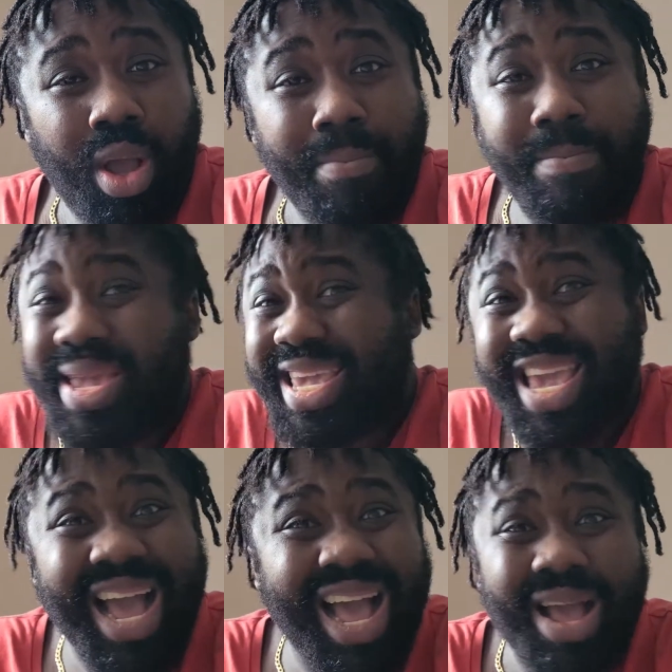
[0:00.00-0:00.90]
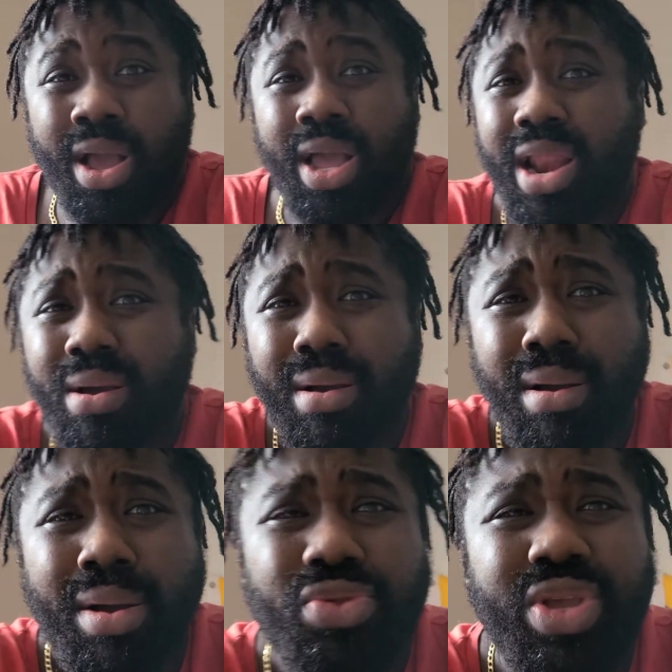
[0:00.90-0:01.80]
Me can't. Hello,
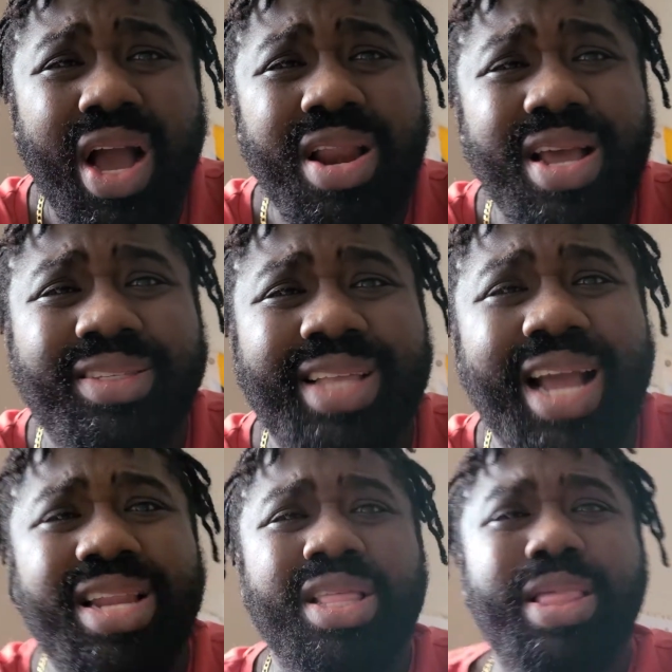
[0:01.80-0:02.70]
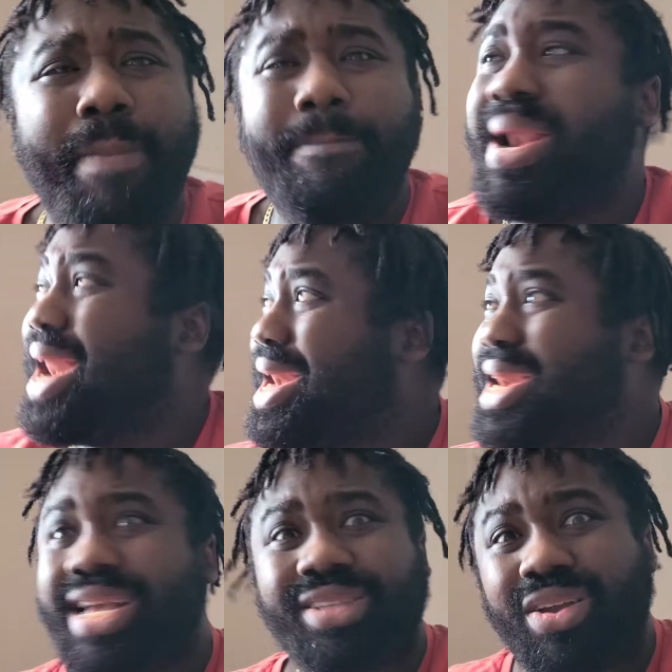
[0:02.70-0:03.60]
do you understand the
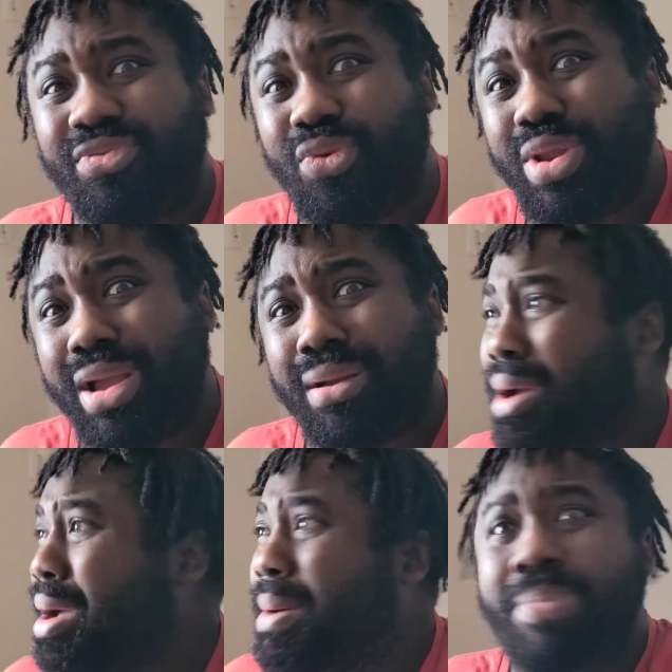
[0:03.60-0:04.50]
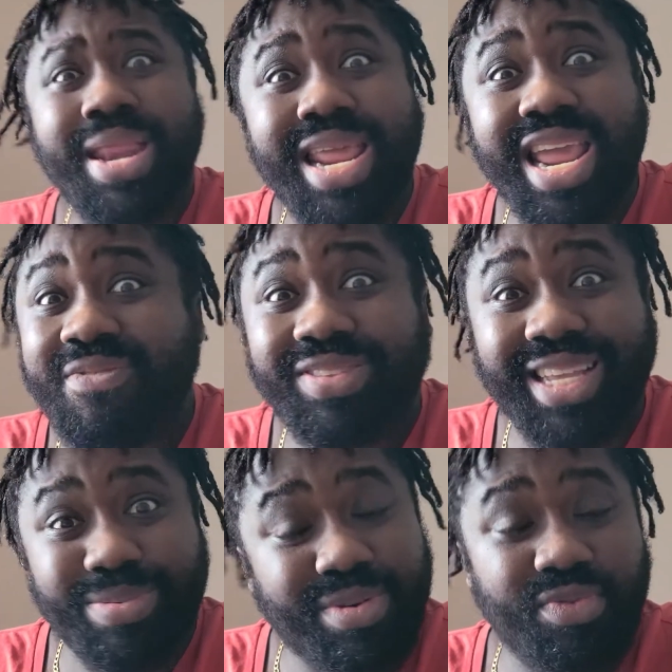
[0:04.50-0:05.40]
blandness of the food here? Me need to
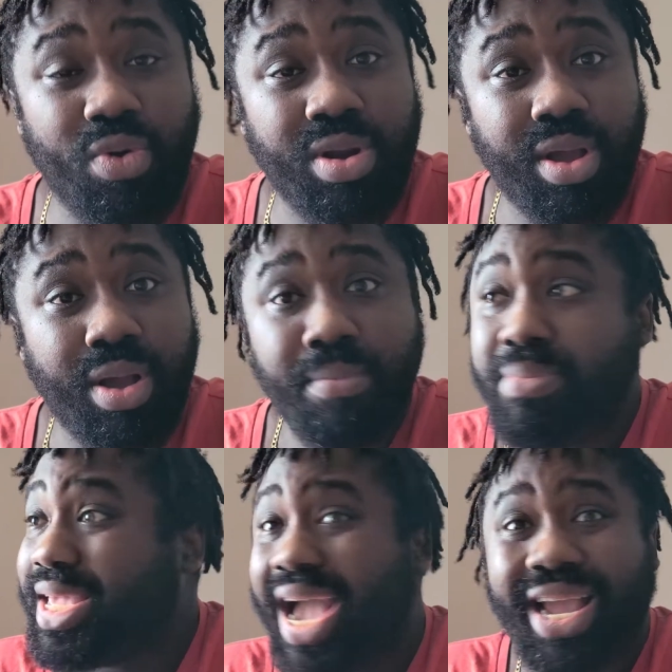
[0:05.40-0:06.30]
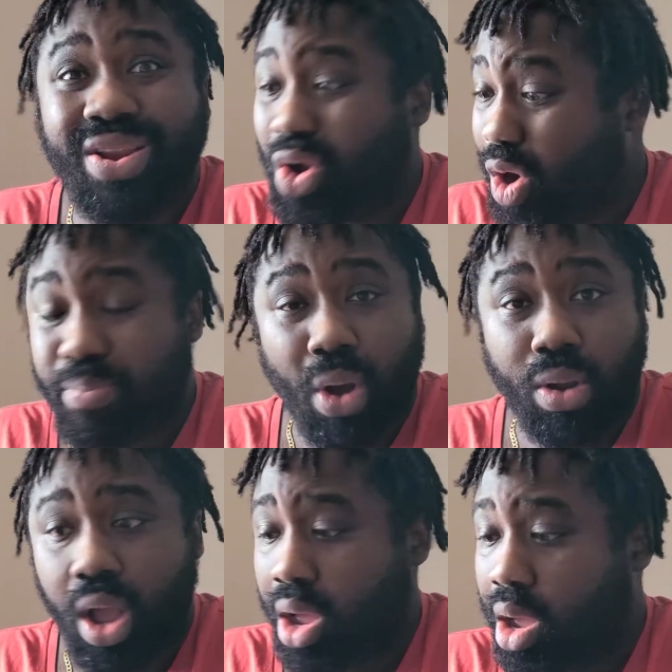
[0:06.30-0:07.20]
season my food. We can't get no curry
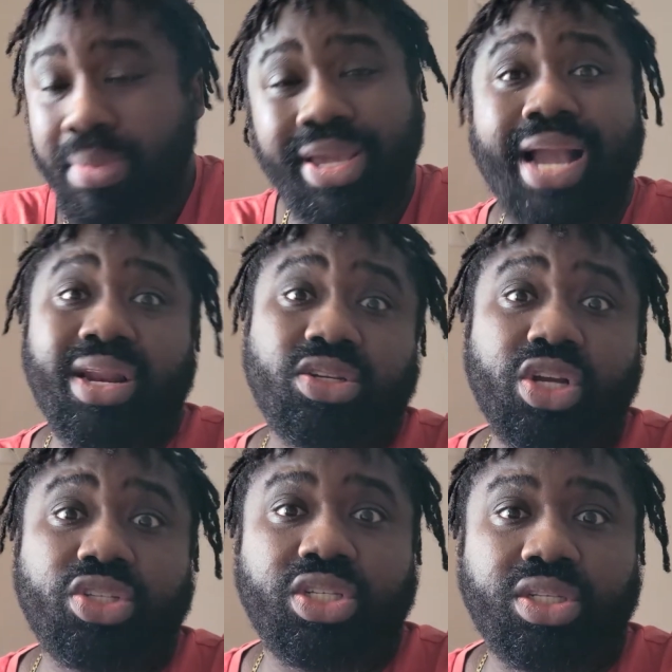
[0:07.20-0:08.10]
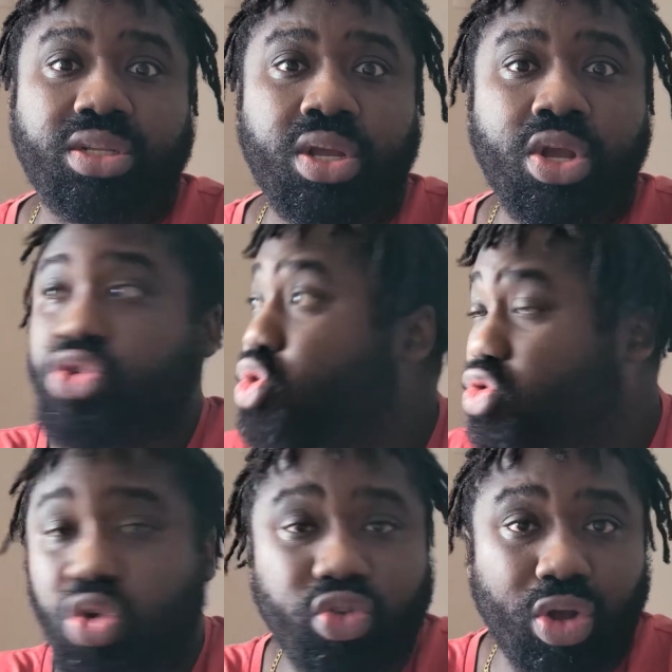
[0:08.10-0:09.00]
powder. We can't get no jerk seasoning. New
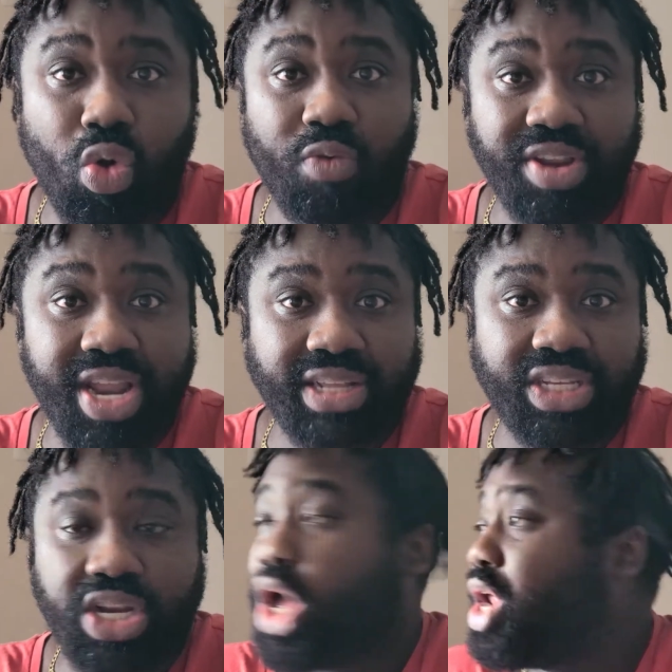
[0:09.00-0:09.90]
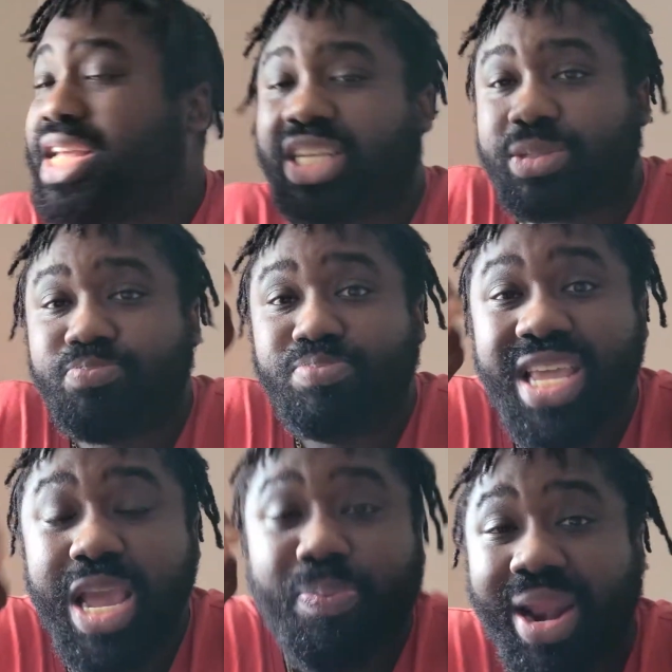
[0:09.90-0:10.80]
rules for COVID-19. This is
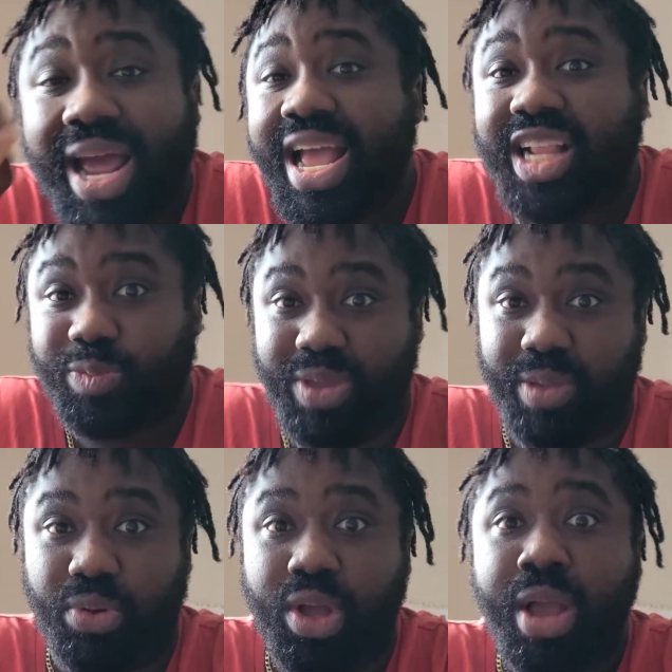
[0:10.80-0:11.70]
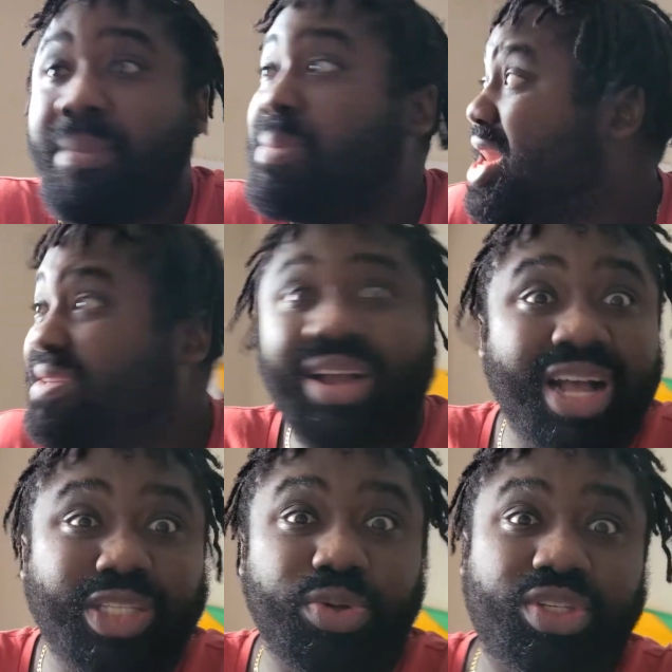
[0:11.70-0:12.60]
deeper than health, people. I believe the
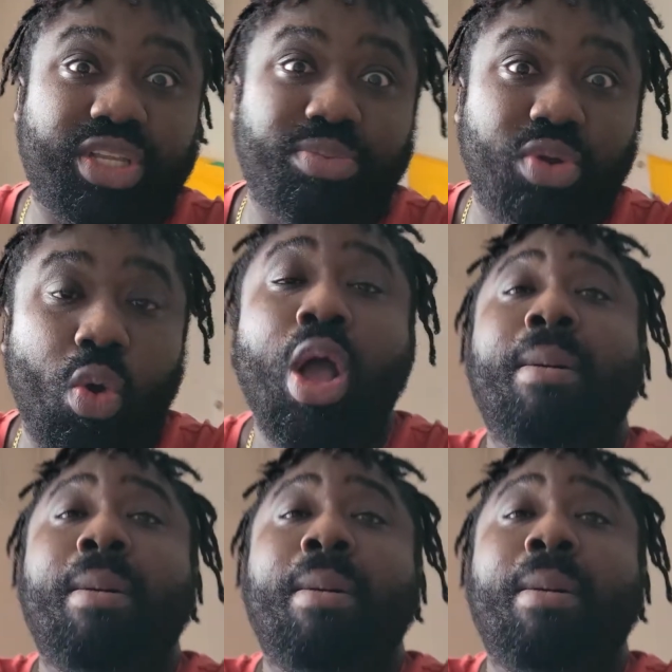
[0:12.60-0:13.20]
conspiracy system now.